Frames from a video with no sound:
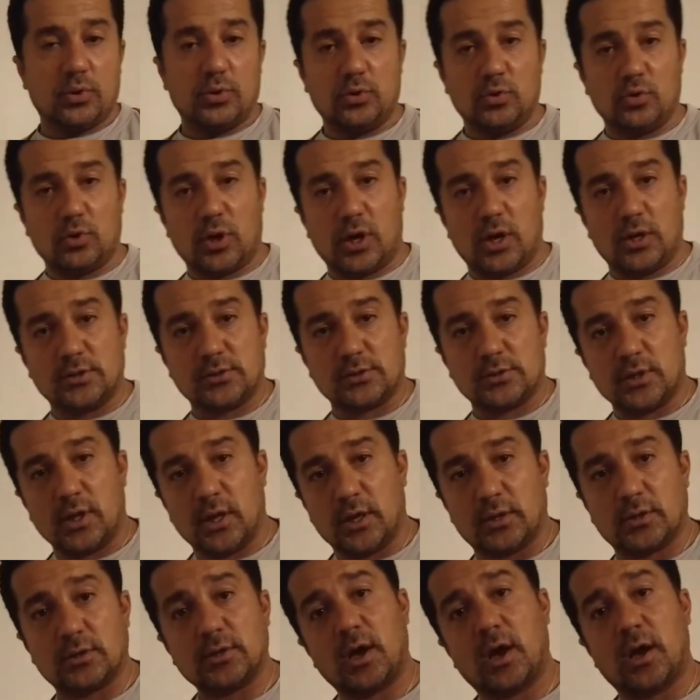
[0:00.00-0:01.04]
you guys
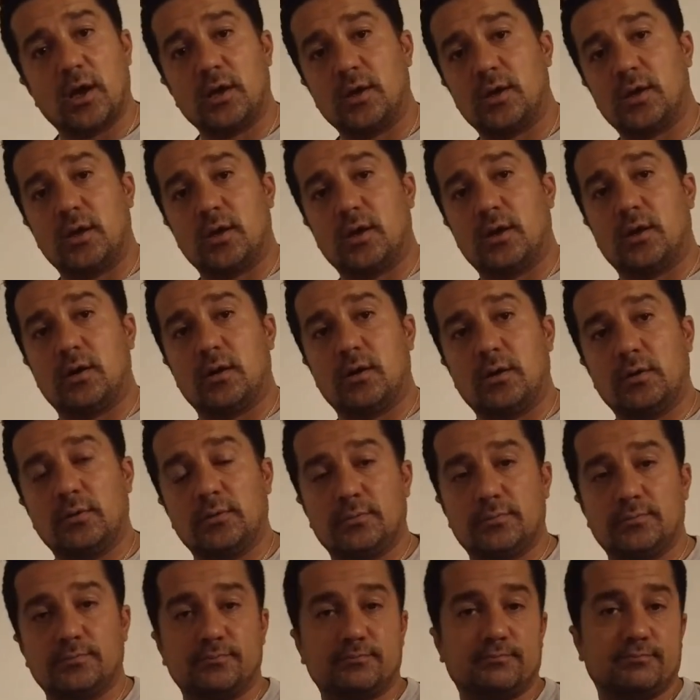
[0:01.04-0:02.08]
like the idea.
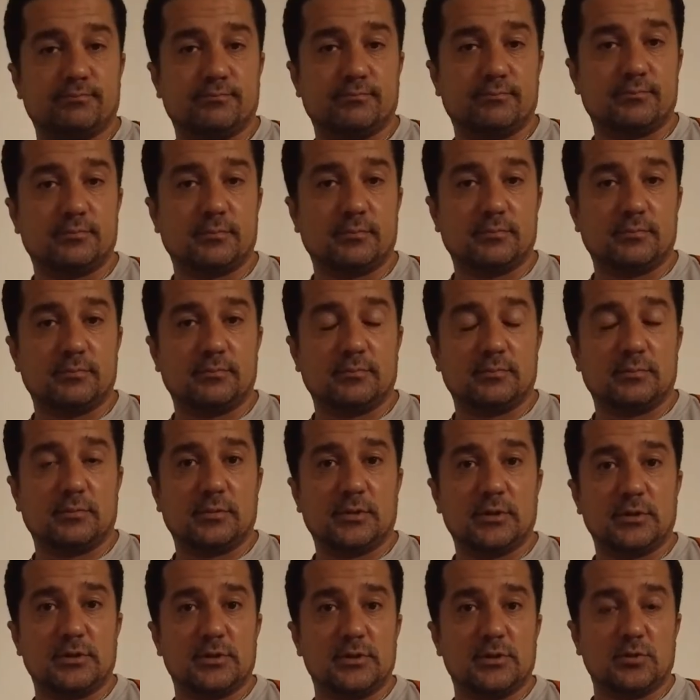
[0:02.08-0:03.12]
This